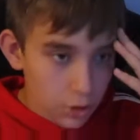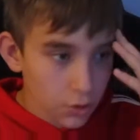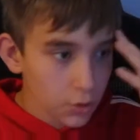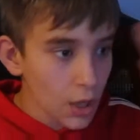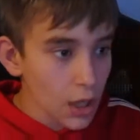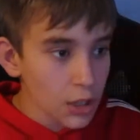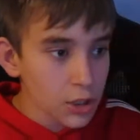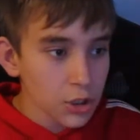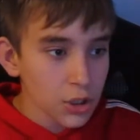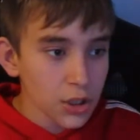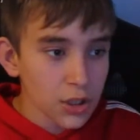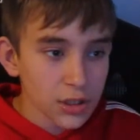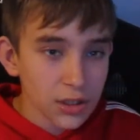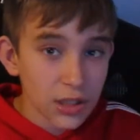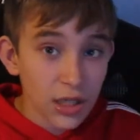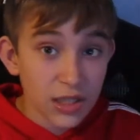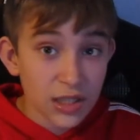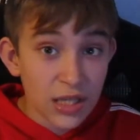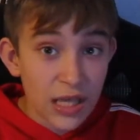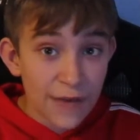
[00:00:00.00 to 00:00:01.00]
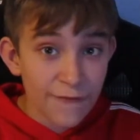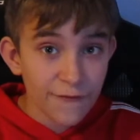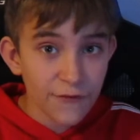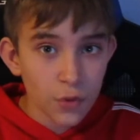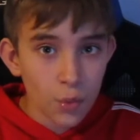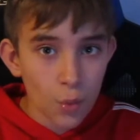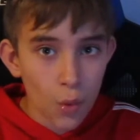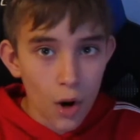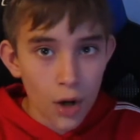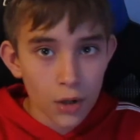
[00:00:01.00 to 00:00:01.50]
You got your insects if
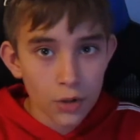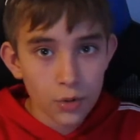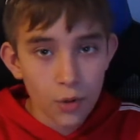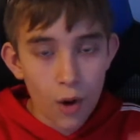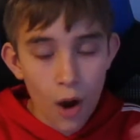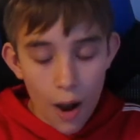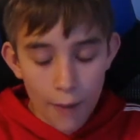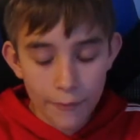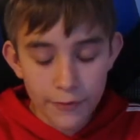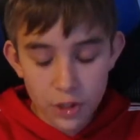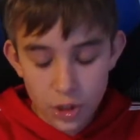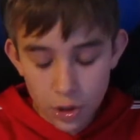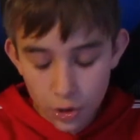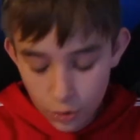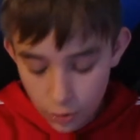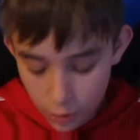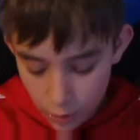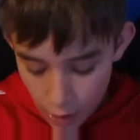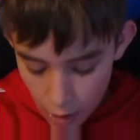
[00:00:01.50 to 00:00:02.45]
you want to, optional.